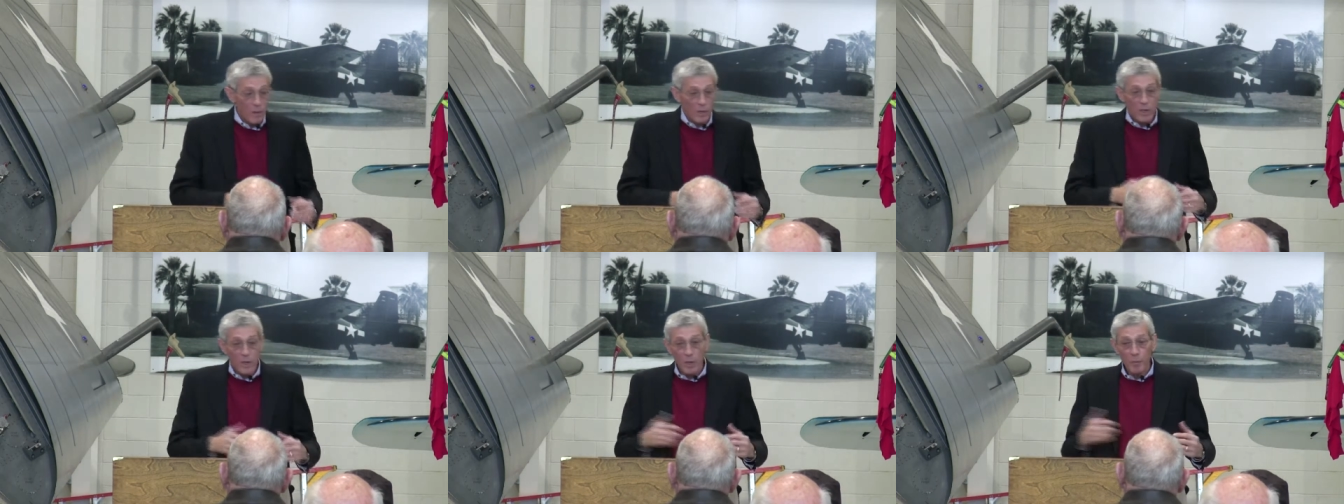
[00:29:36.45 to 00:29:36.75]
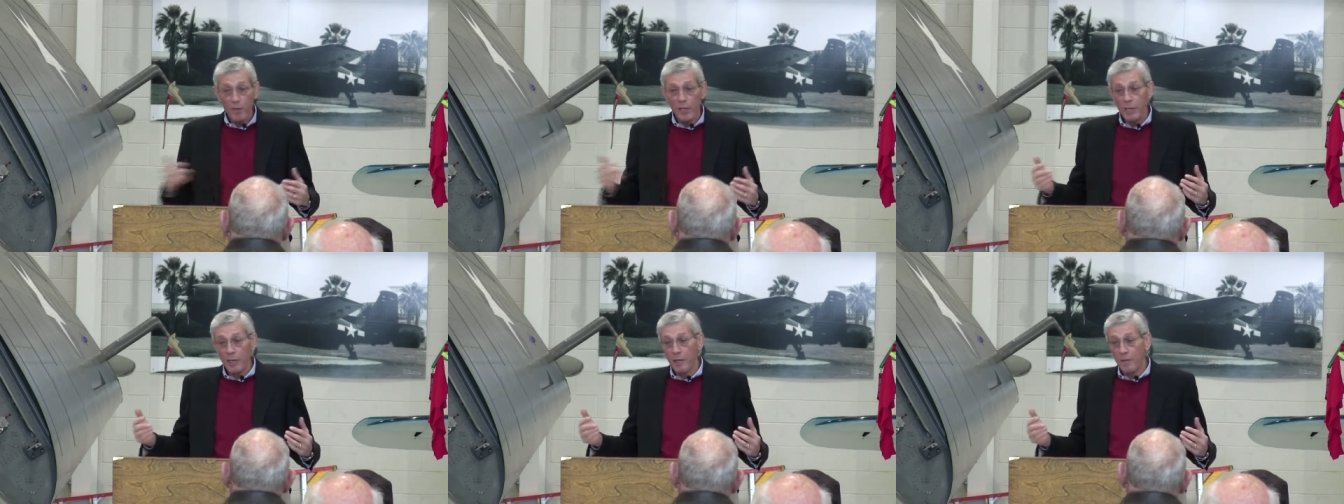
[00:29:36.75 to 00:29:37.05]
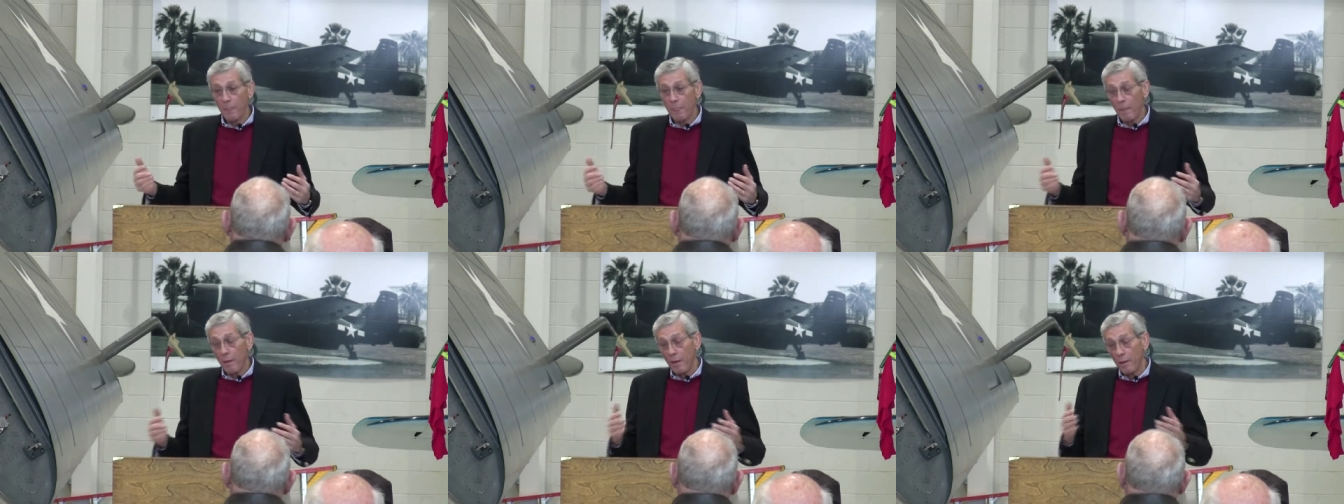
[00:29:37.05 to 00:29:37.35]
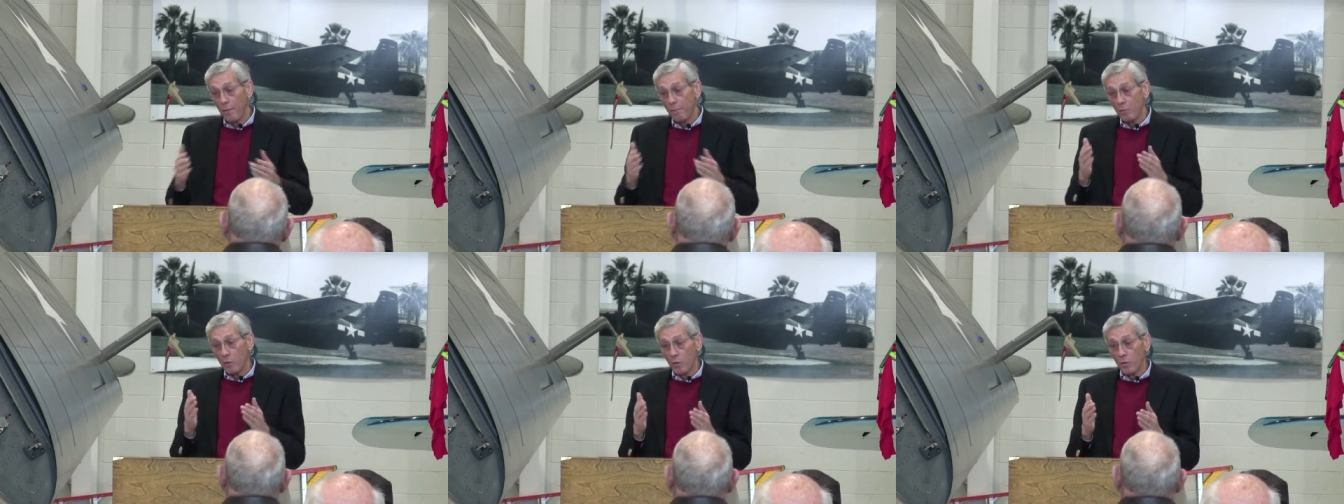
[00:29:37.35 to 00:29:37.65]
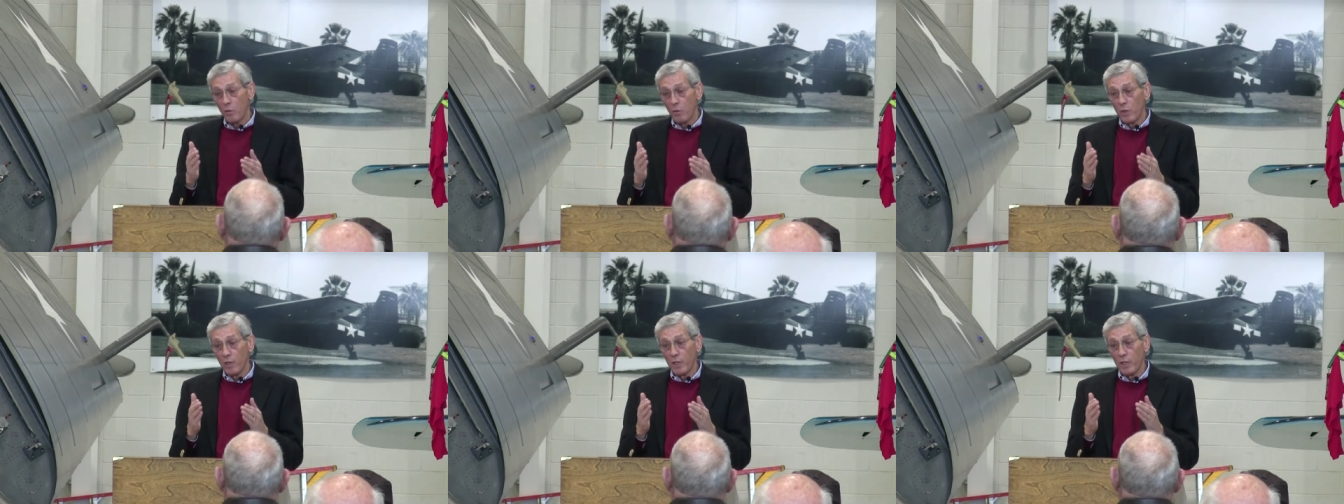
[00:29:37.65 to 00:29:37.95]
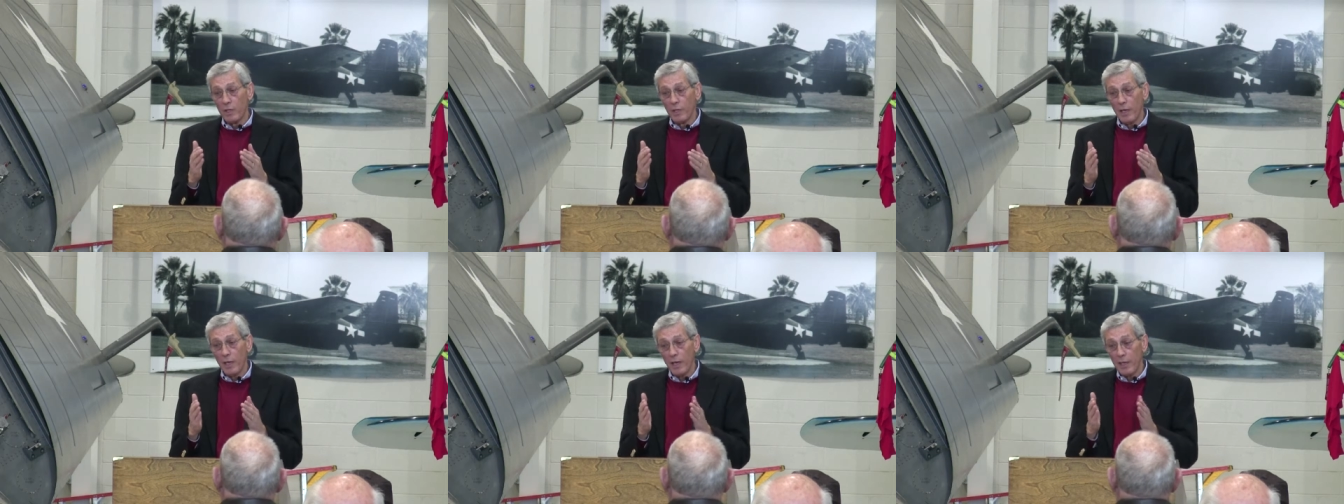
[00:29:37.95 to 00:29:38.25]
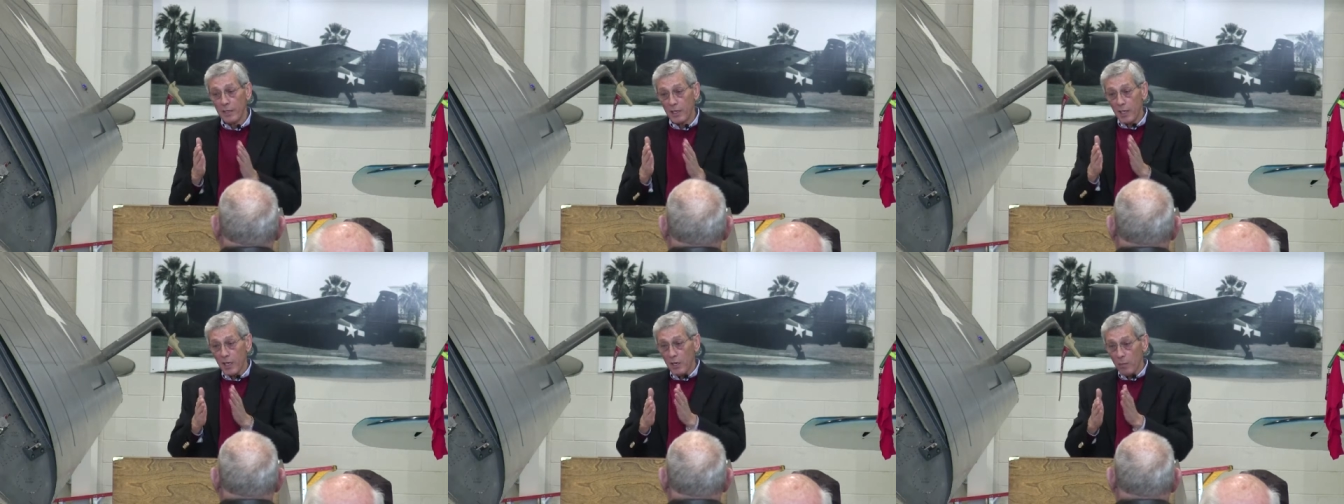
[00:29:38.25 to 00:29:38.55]
Well, coming in, we
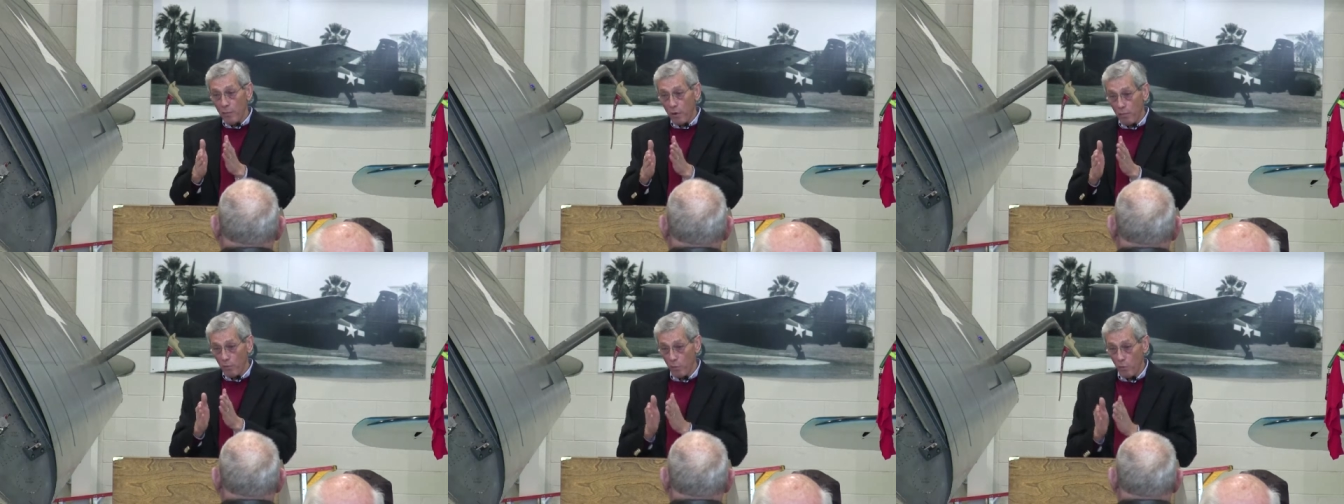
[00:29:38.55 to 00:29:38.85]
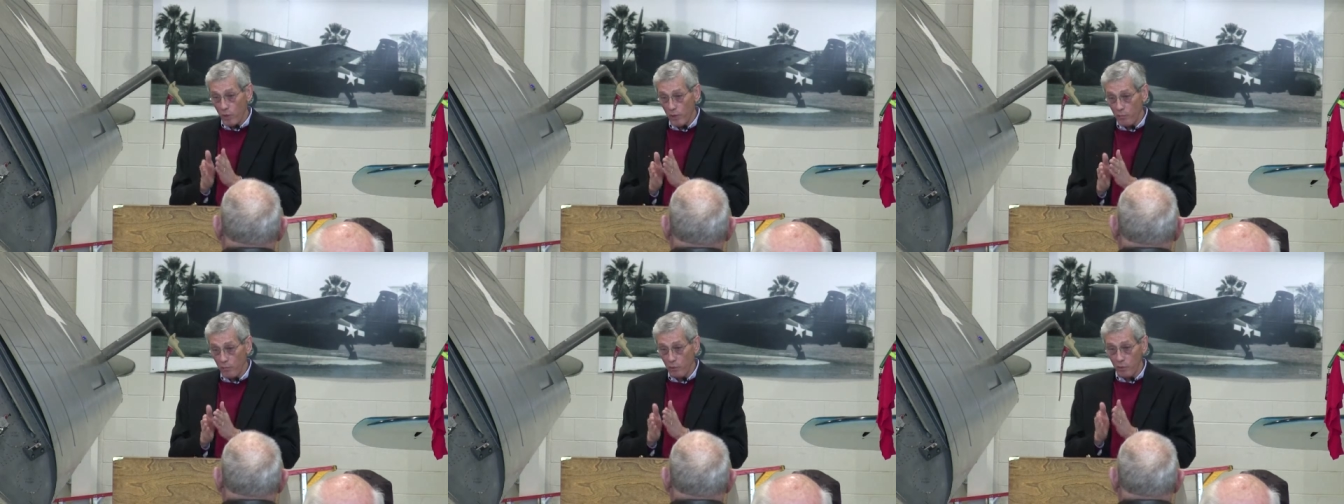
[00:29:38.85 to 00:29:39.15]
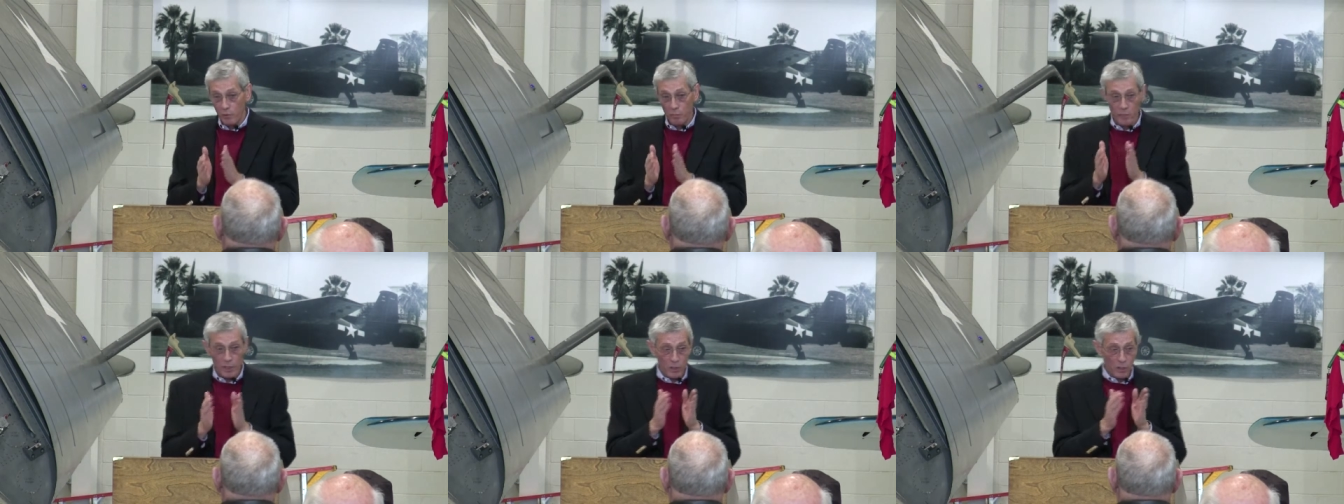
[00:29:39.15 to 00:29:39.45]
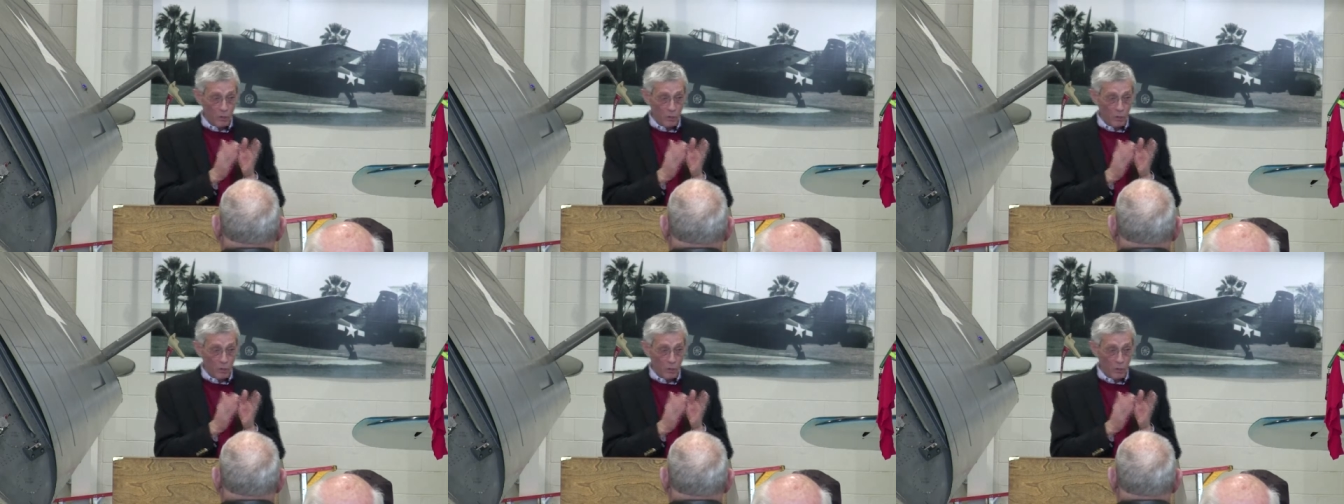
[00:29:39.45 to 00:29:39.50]
had to come over one route,